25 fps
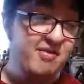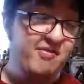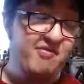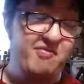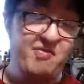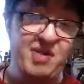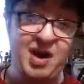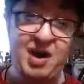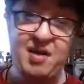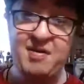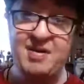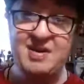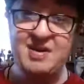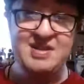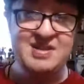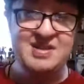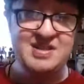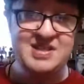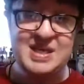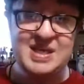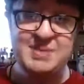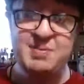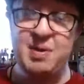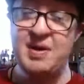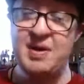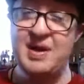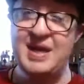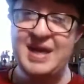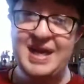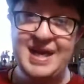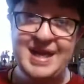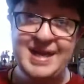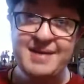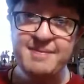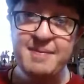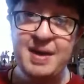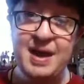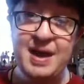fairly cheap on
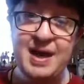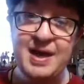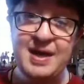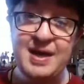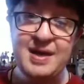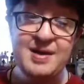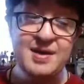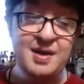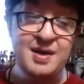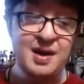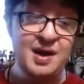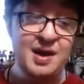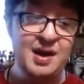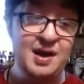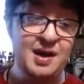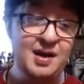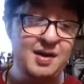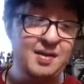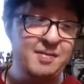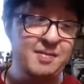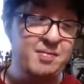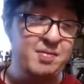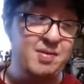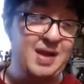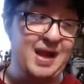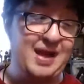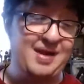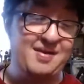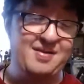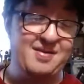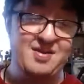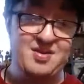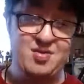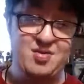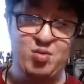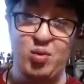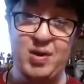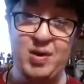eBay, like
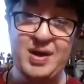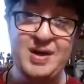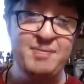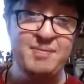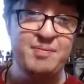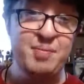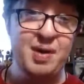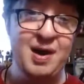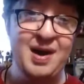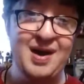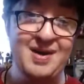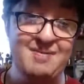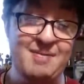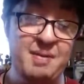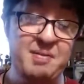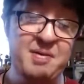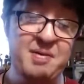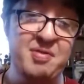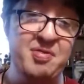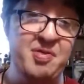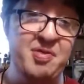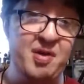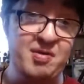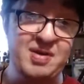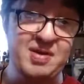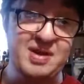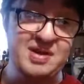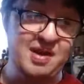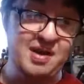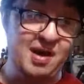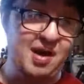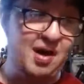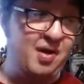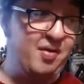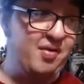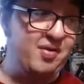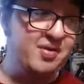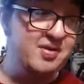$20, maybe
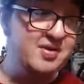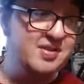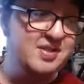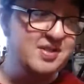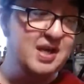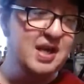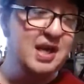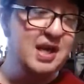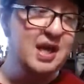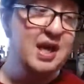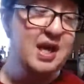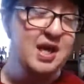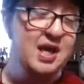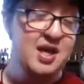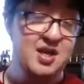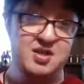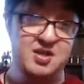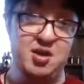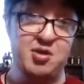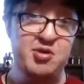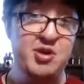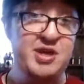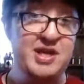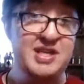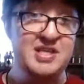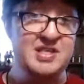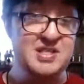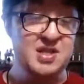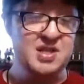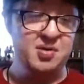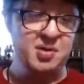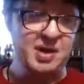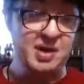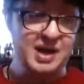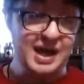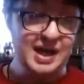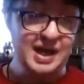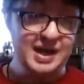$30. So you can still
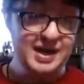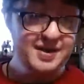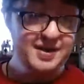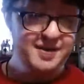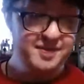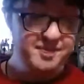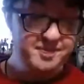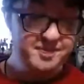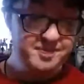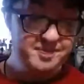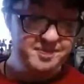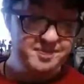get it.